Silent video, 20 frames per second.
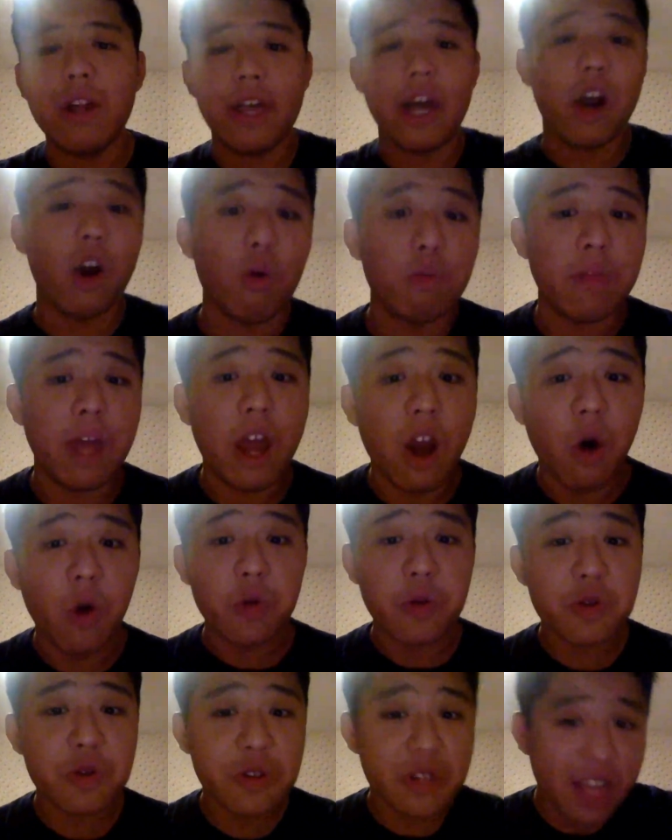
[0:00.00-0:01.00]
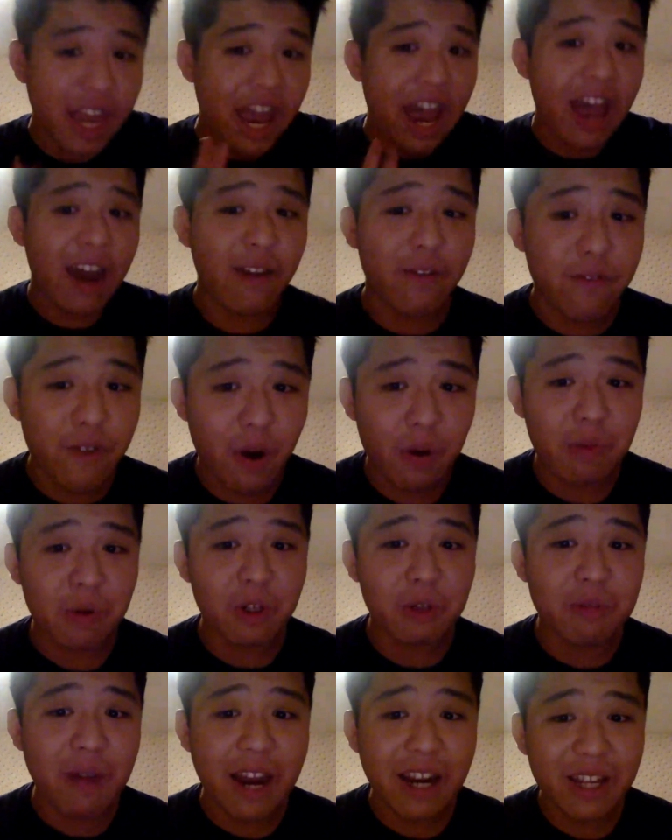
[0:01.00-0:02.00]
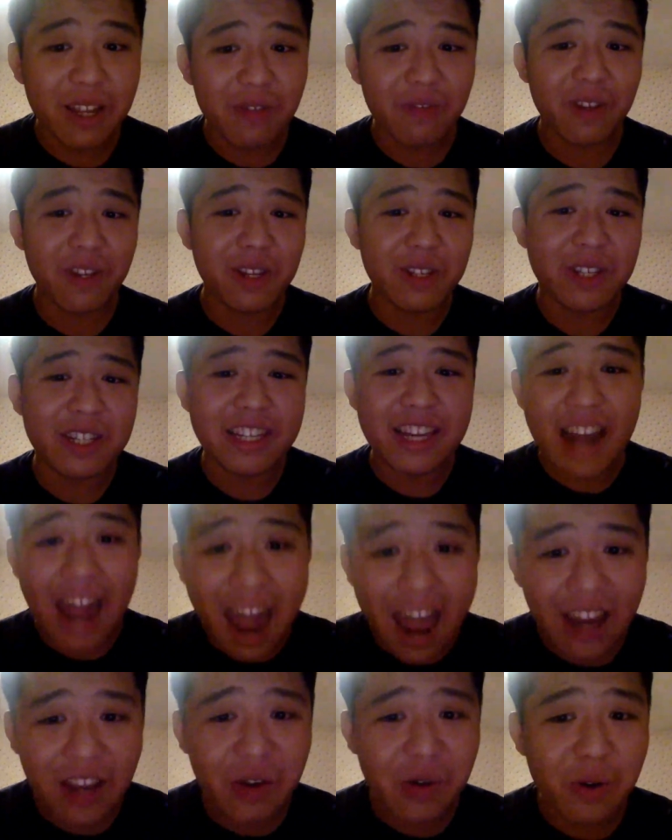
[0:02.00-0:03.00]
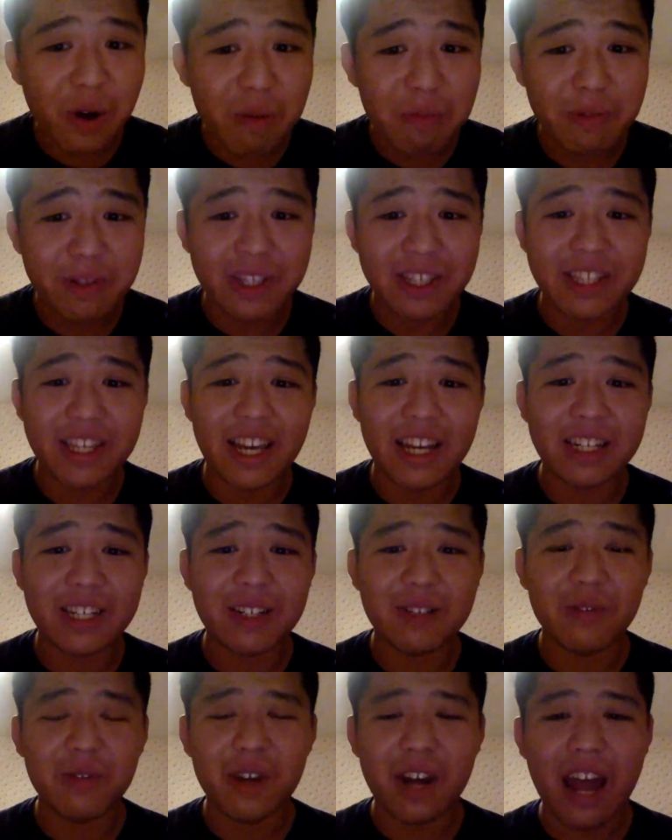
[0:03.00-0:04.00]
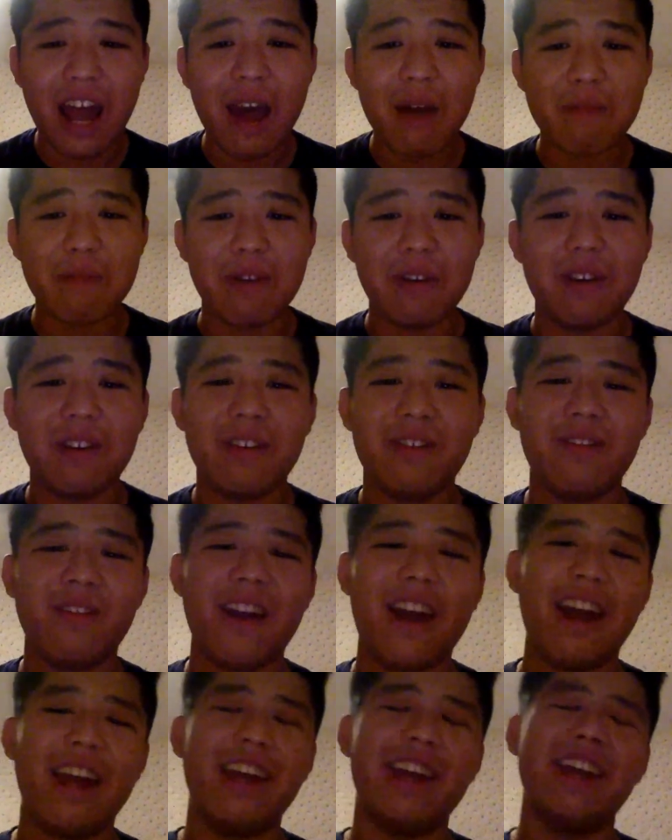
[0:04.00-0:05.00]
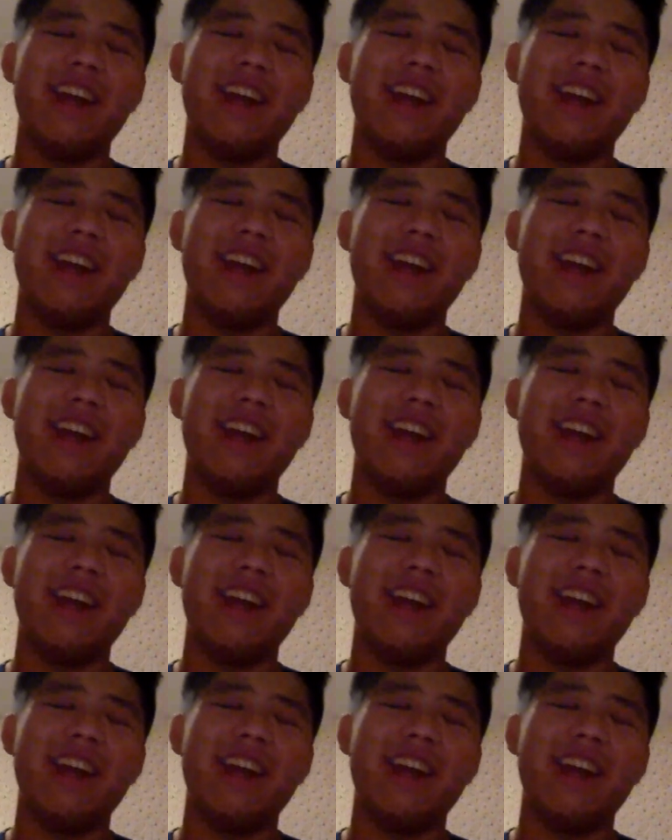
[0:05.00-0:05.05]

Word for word: I hope they all say I had a fair perspective and this is an accurate representation of what happened, right?